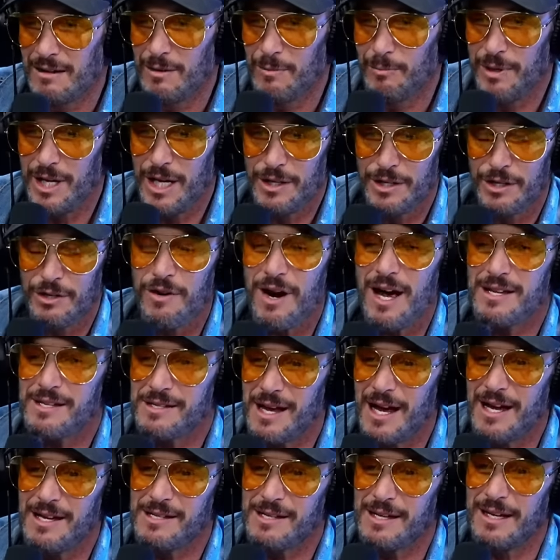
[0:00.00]
Neil deGrasse
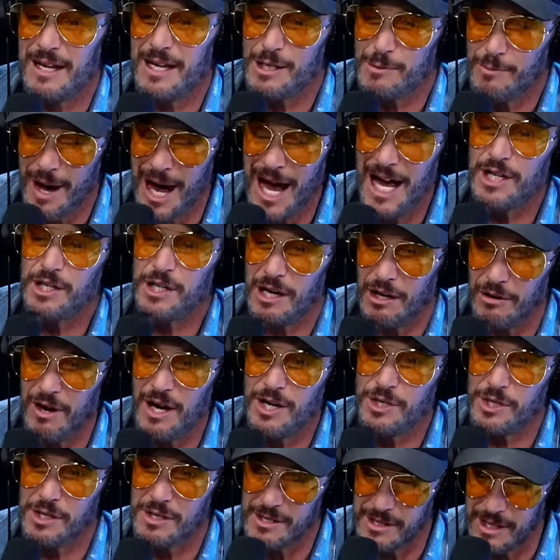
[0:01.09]
Tyson is my
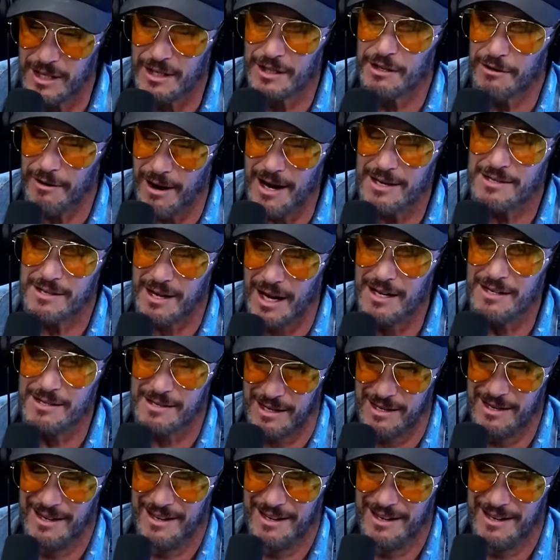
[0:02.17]
generation's Neil deGrasse Tyson.